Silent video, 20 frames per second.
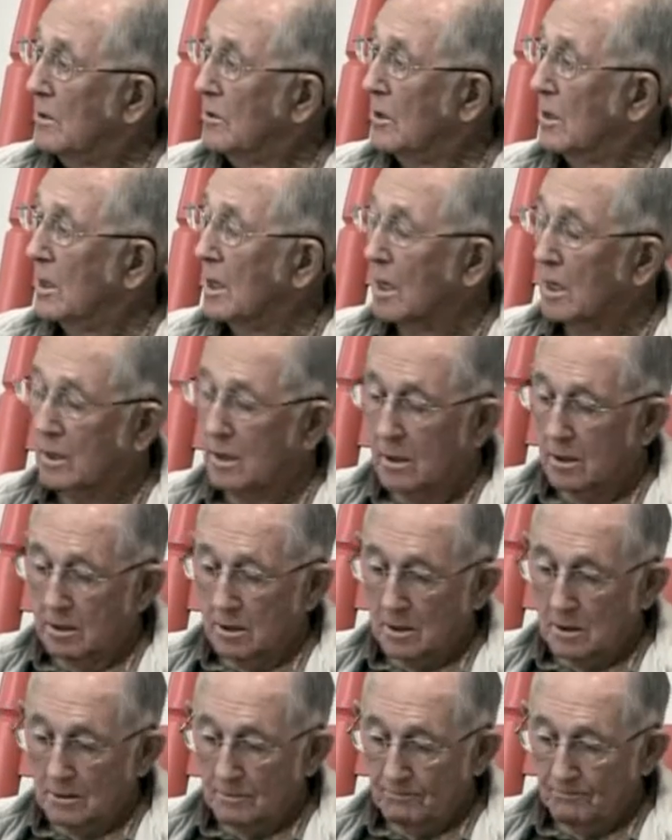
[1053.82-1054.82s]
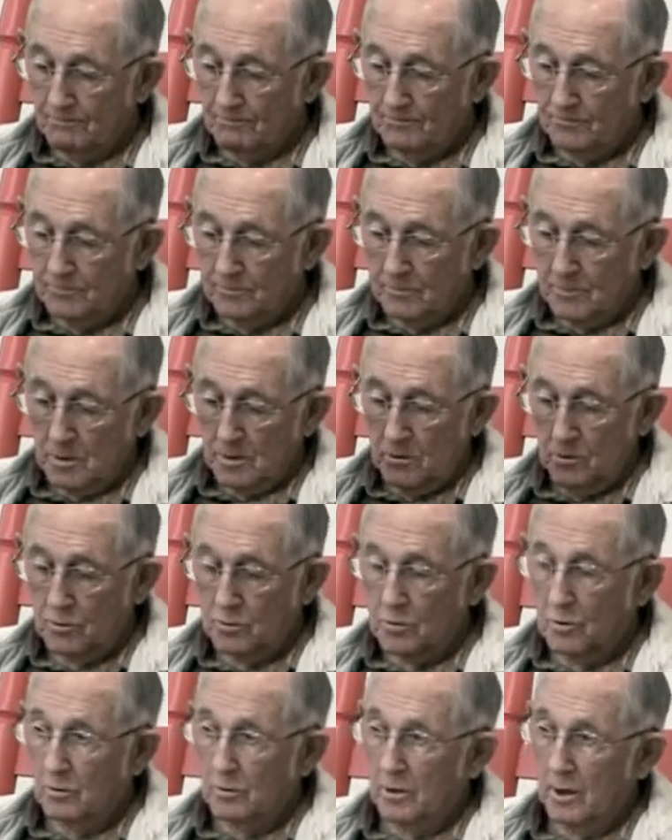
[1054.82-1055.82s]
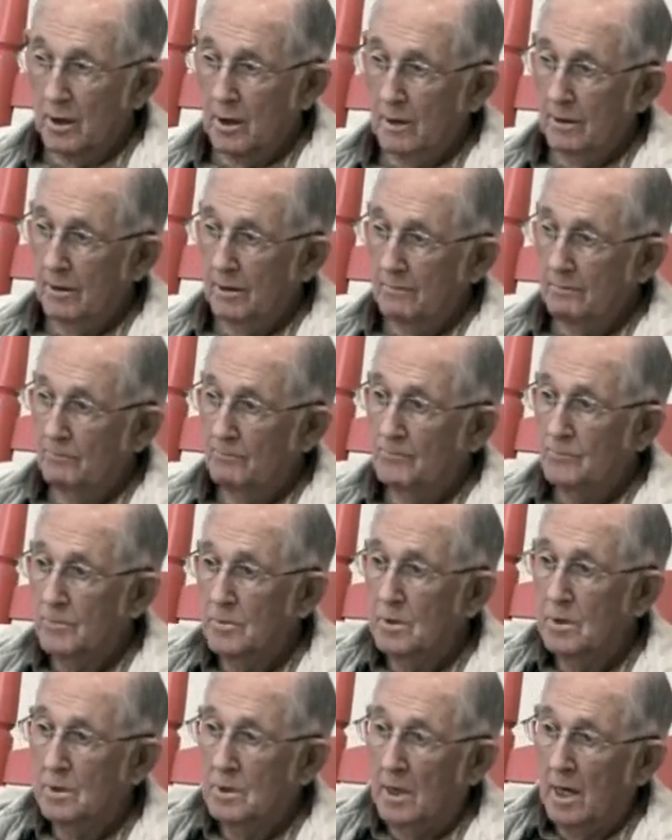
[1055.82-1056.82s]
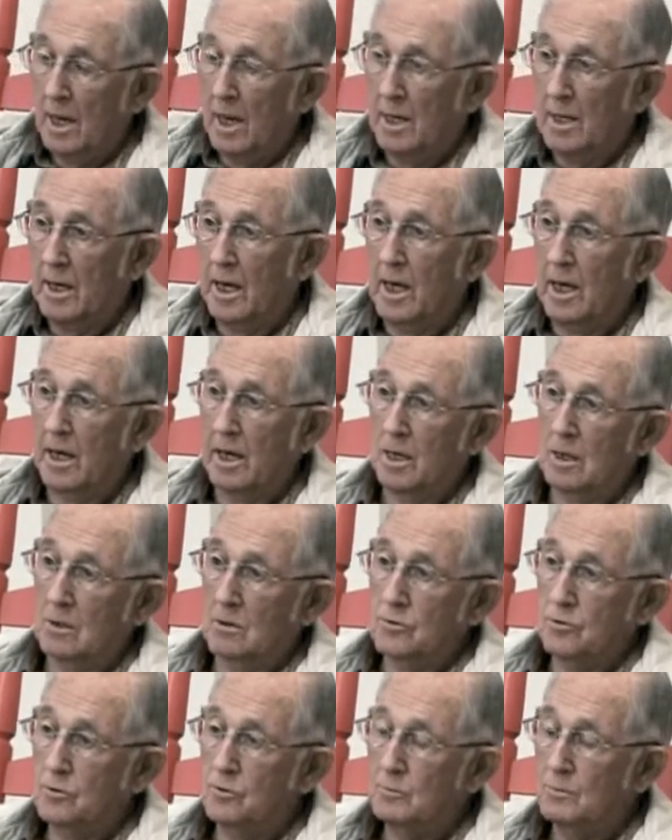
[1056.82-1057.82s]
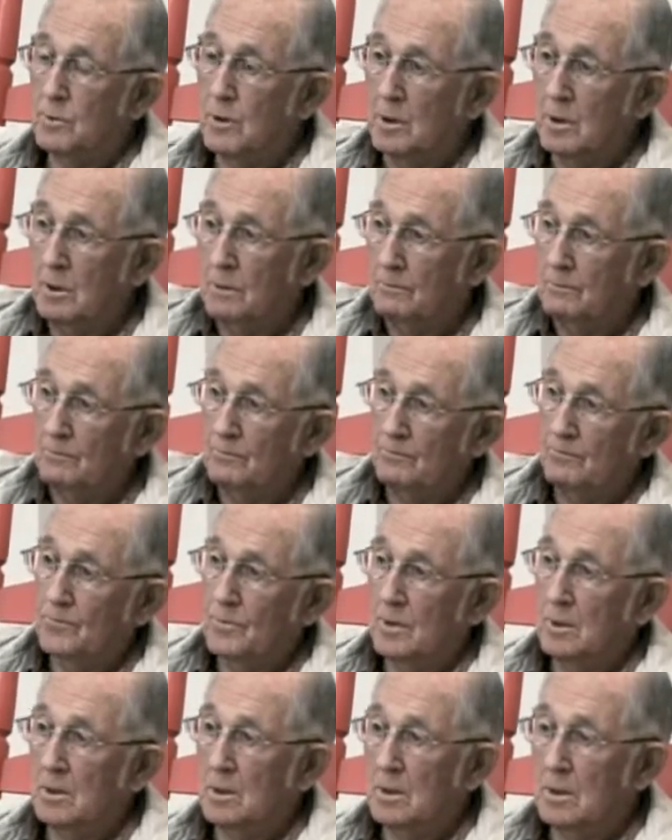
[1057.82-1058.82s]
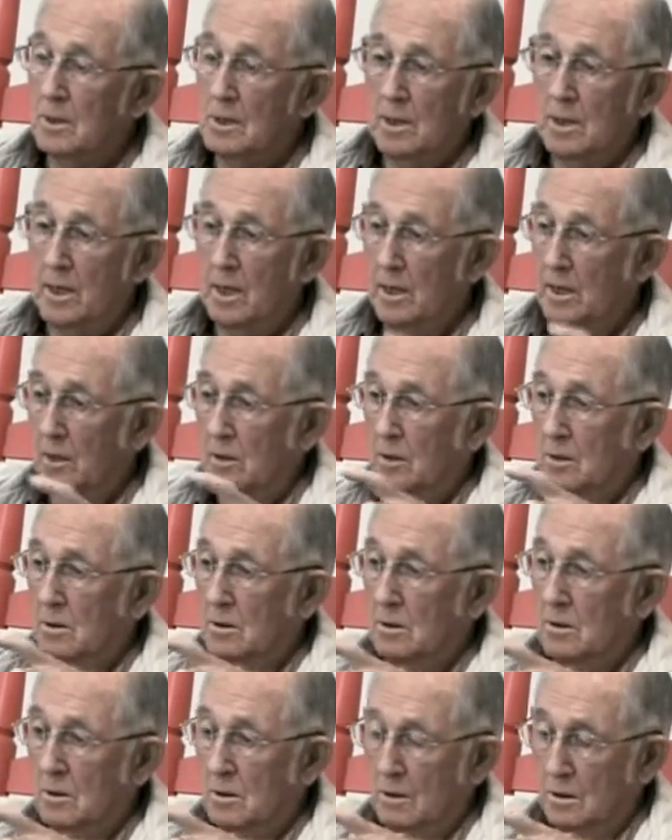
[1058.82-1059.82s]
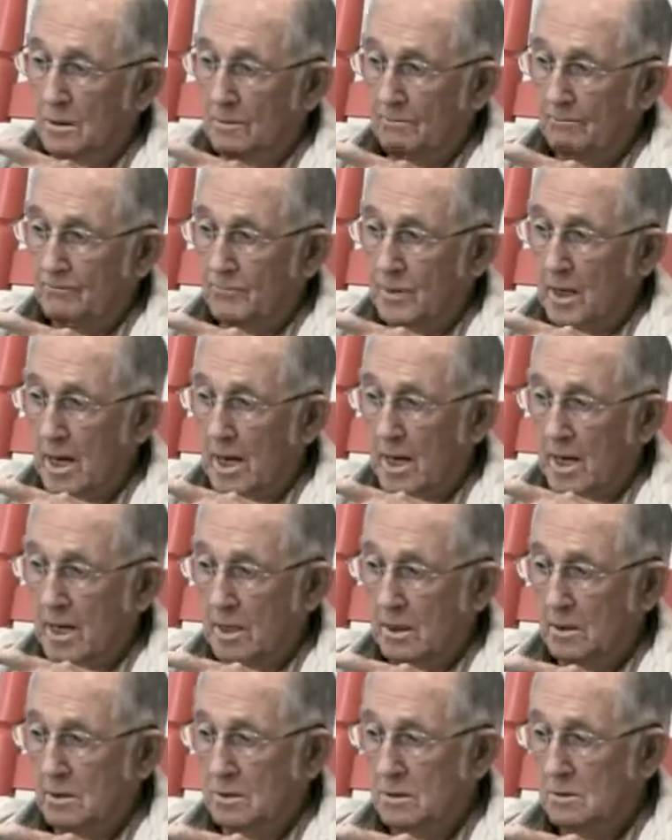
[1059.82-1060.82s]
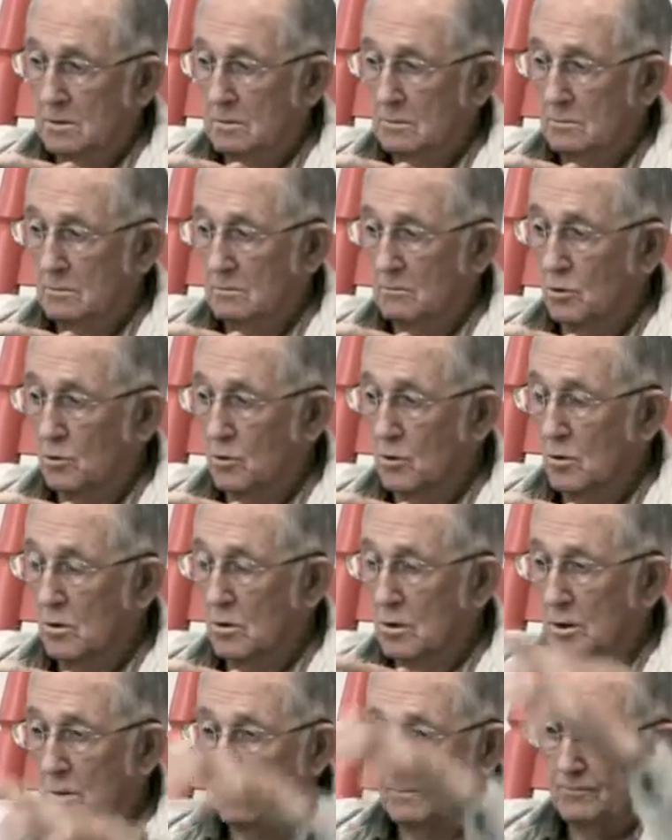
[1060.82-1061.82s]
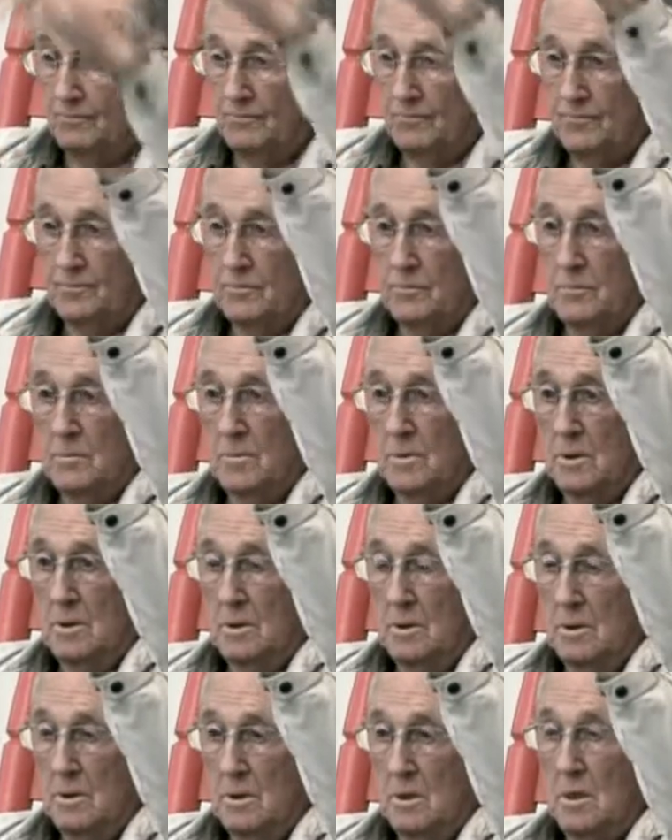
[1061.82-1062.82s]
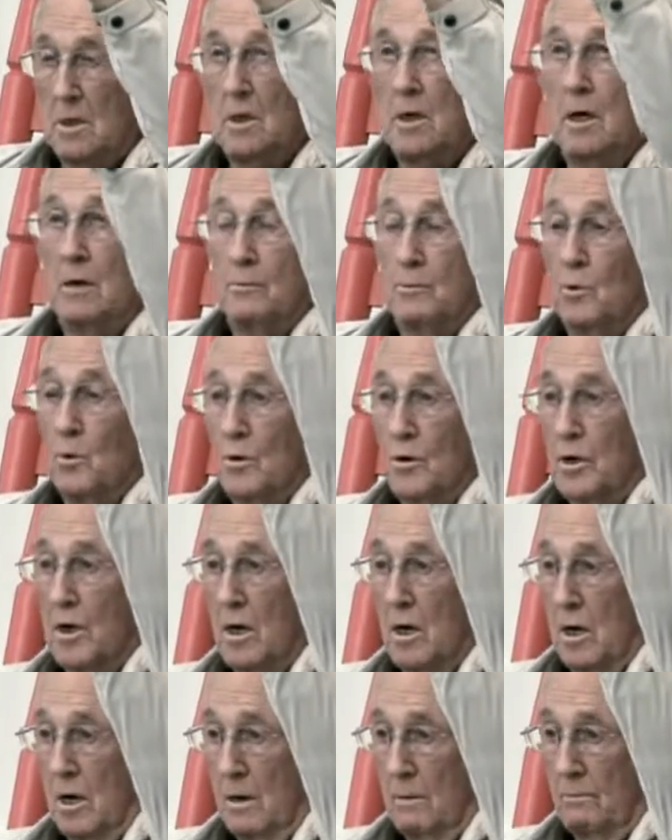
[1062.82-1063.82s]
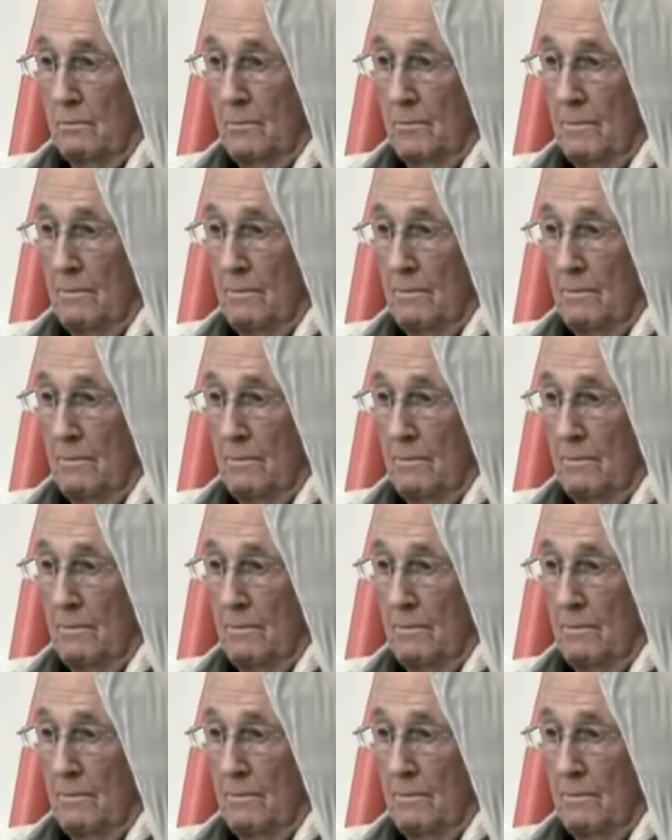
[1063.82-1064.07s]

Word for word: They had a, um, you go there and had a handle, you pump, had a um, tank, we'll call it, up on top.